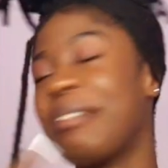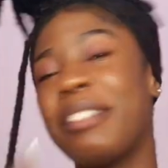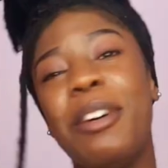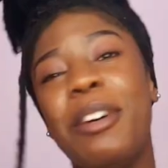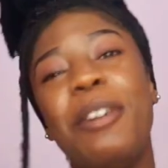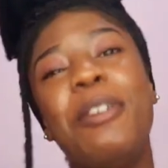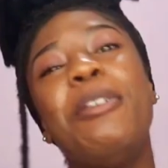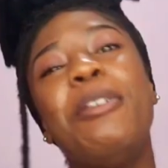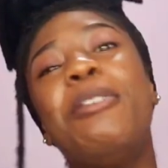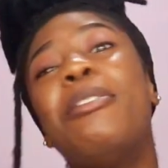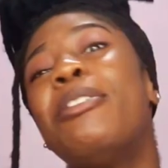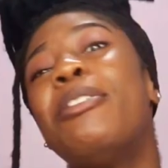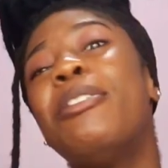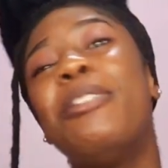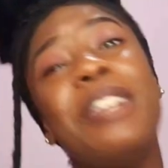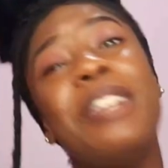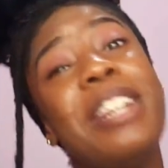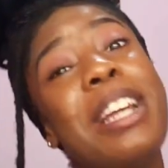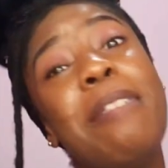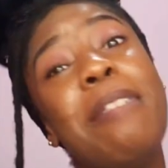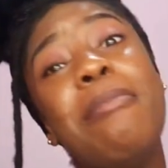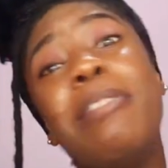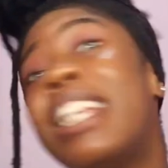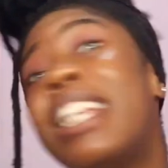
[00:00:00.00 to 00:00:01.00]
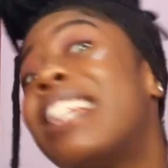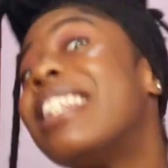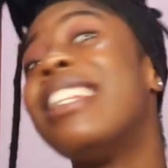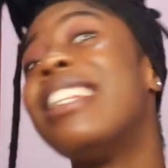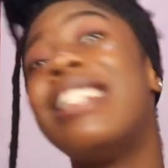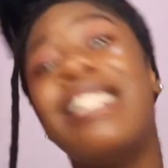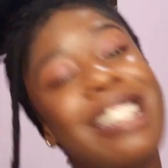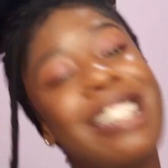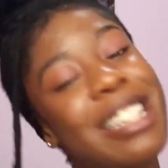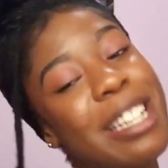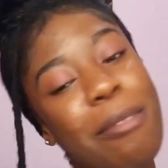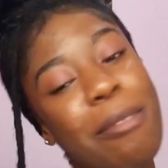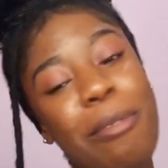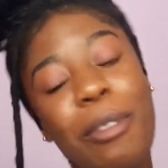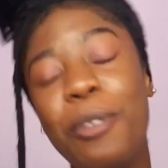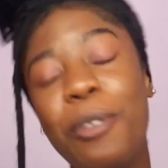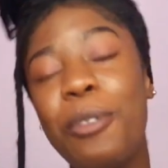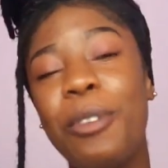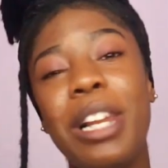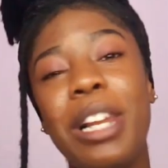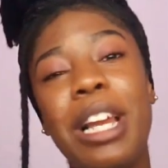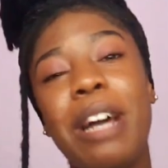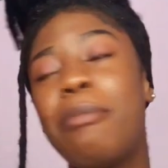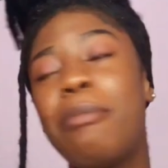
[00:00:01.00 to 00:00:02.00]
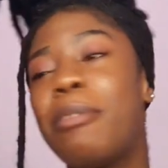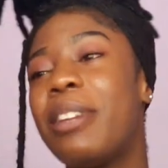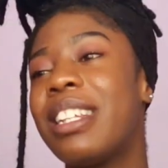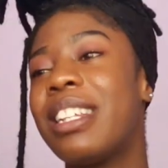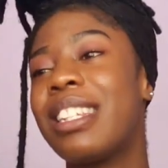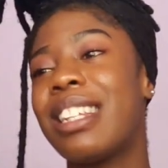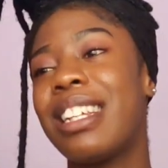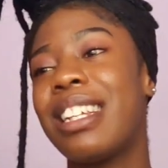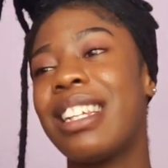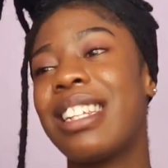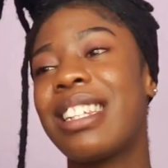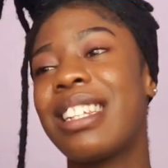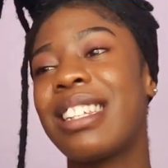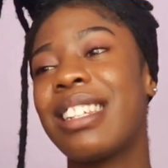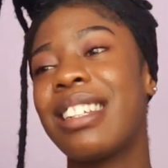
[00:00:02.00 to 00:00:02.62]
Oh, udem ntamnunulia present.